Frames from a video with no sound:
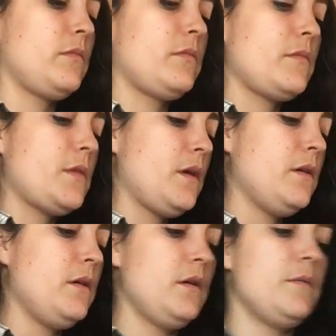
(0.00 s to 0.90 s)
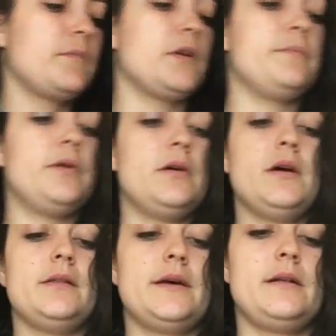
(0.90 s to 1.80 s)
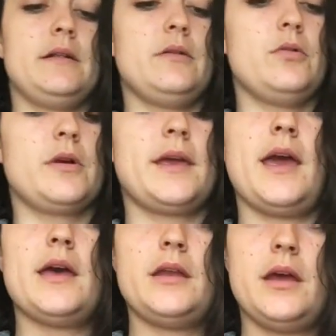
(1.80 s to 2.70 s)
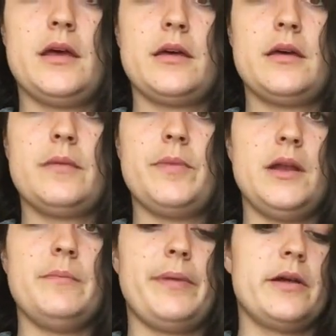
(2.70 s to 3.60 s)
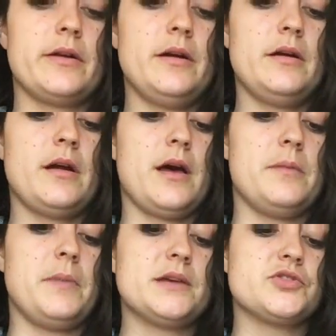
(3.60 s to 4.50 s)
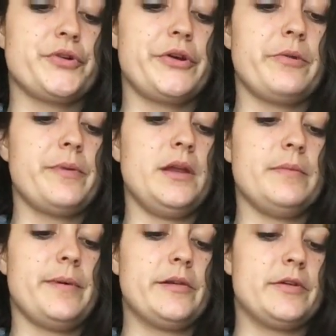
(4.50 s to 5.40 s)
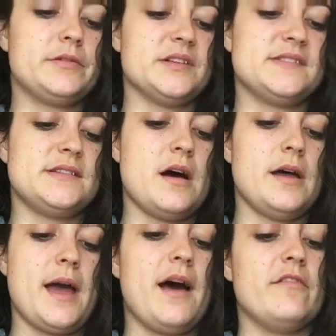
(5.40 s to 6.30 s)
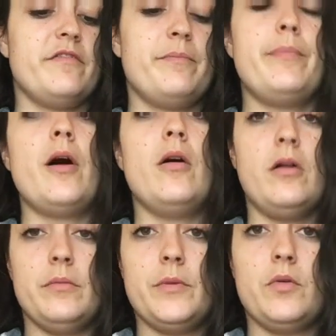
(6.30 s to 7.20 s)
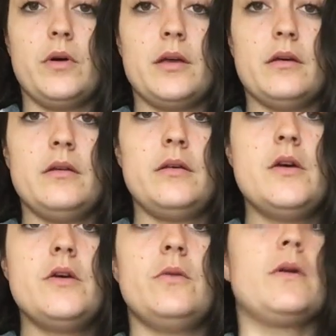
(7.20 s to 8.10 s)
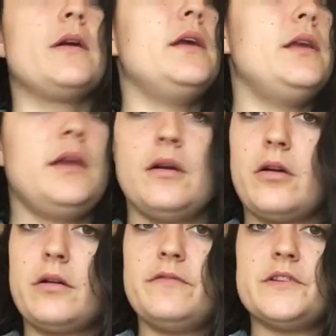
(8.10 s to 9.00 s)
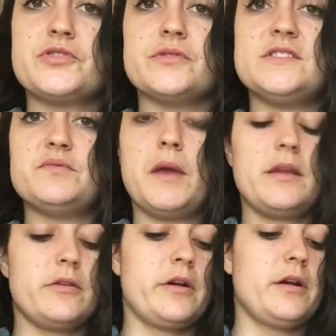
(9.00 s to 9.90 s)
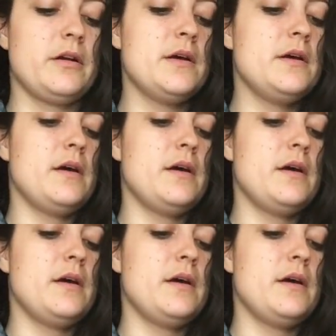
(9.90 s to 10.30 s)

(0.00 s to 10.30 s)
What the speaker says: I'm going to put a little organic peanut butter. Make sure your peanut butter does not have palm oil or any artificial sweetener.